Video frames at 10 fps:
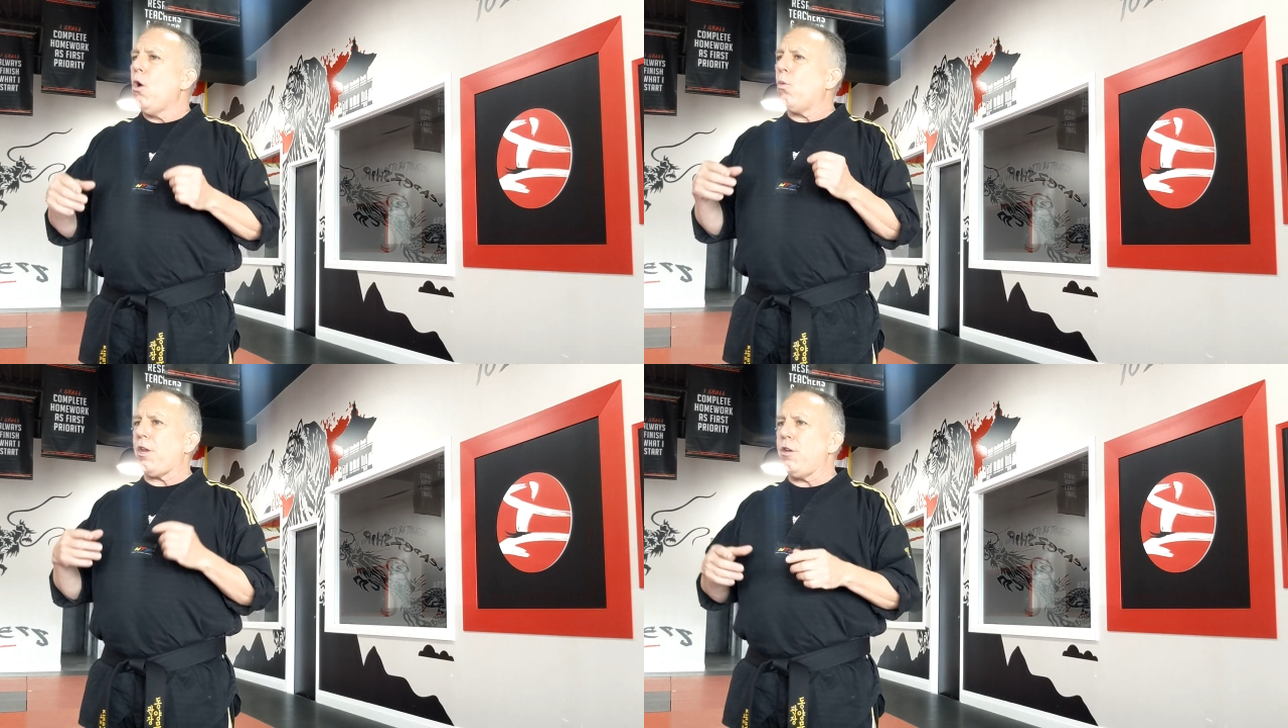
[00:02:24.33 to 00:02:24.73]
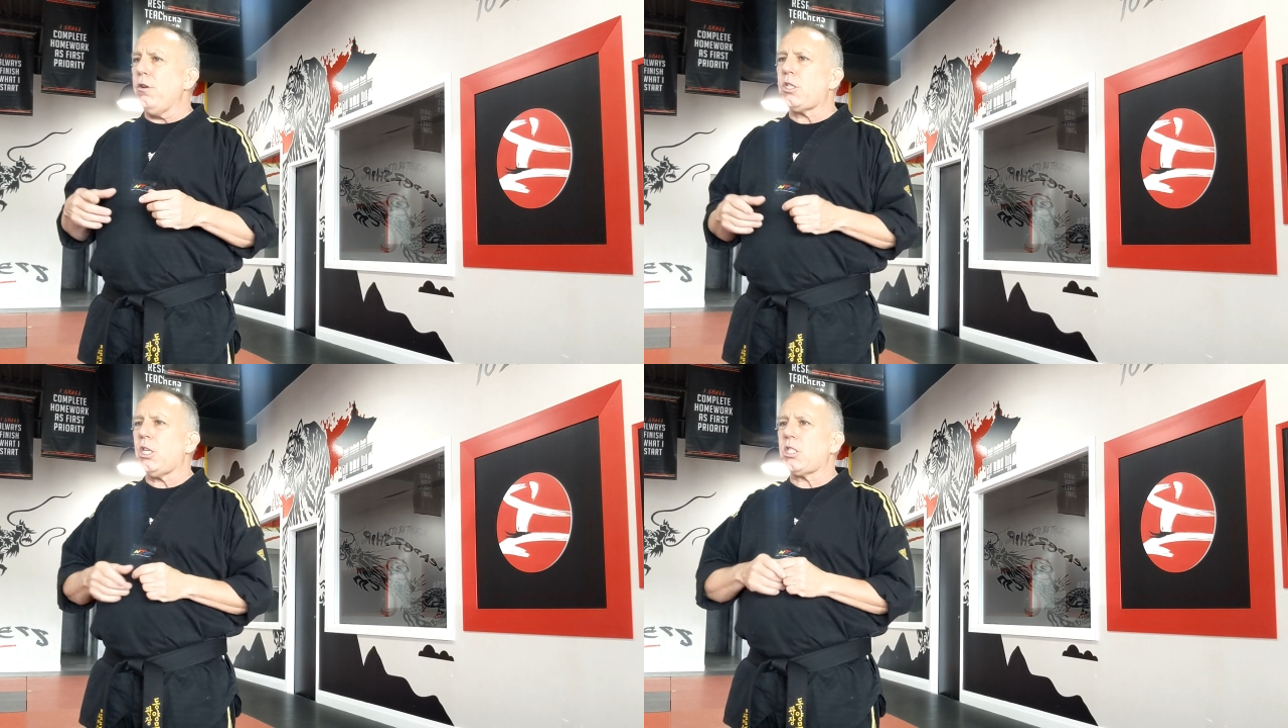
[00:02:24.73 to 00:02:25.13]
We
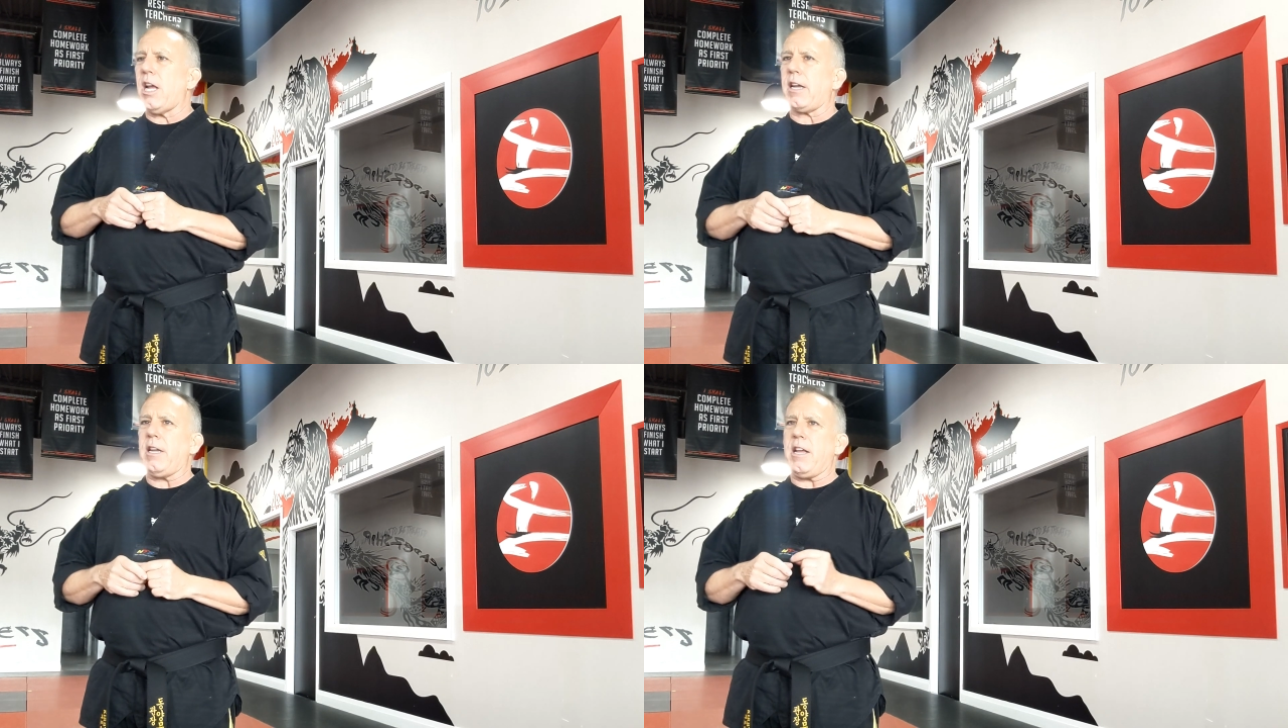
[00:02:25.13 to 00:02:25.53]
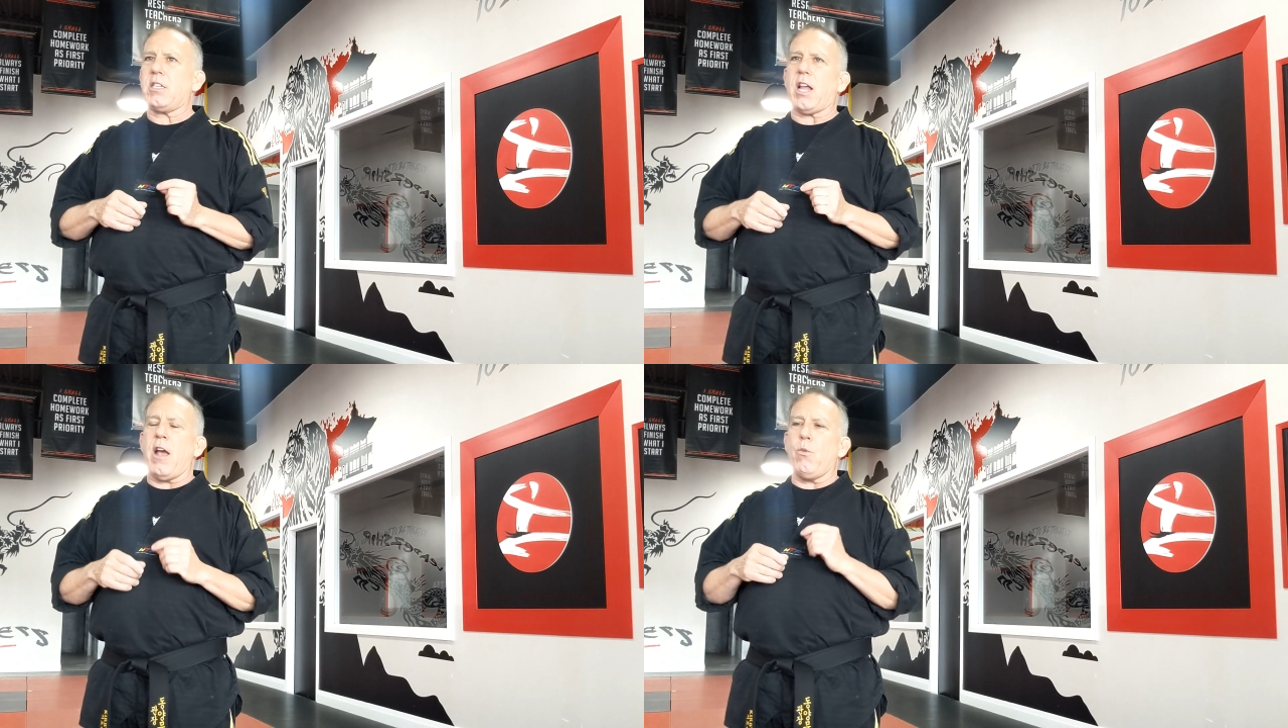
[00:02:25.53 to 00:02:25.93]
use his
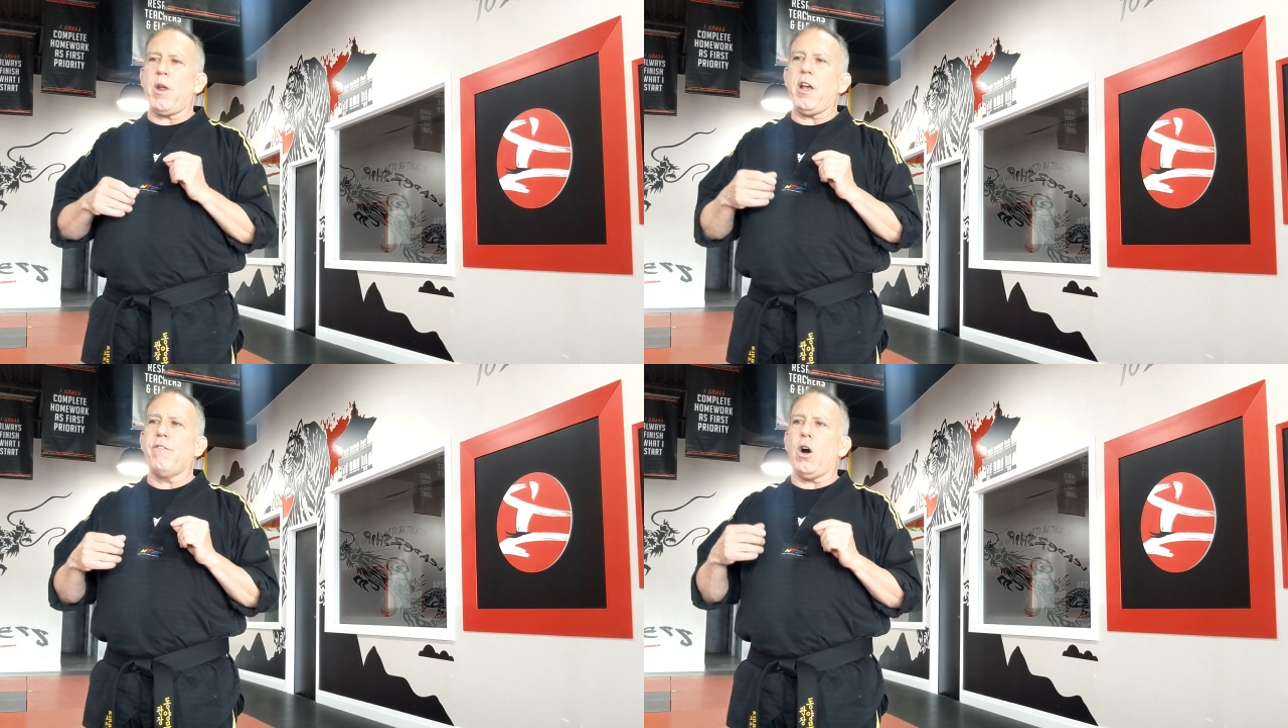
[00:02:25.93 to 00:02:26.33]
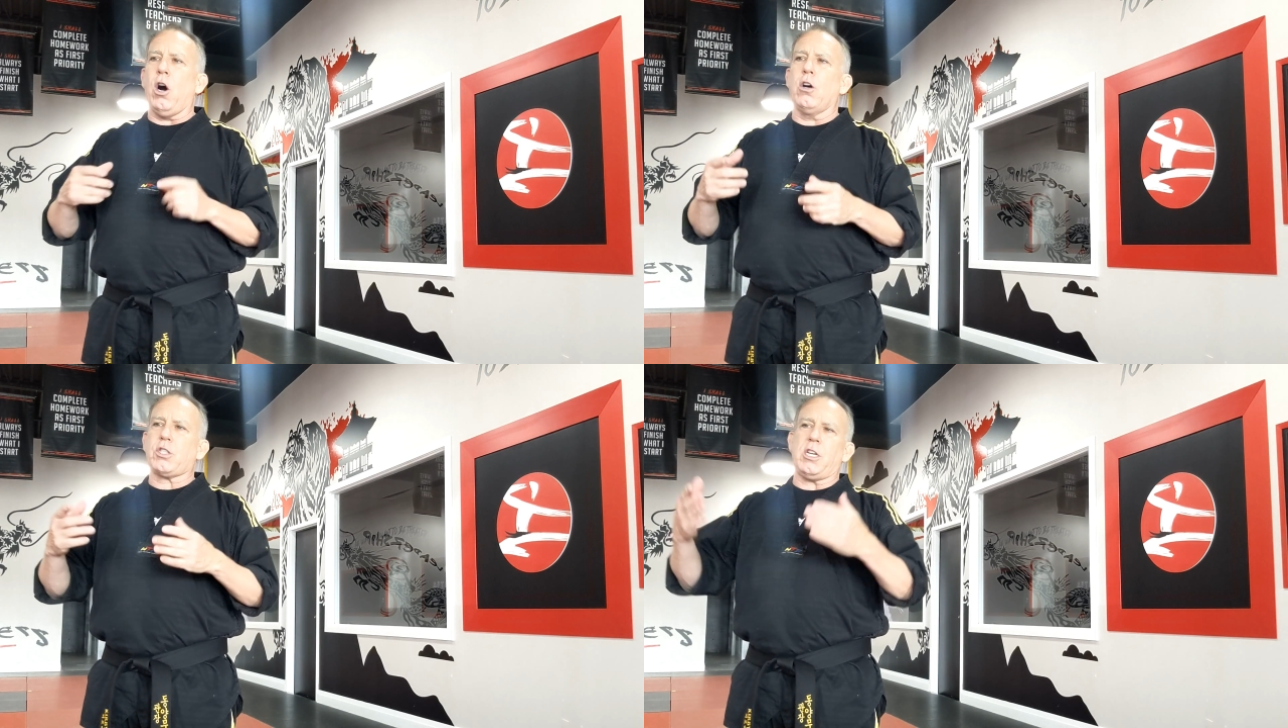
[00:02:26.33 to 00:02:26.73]
techniques and we have all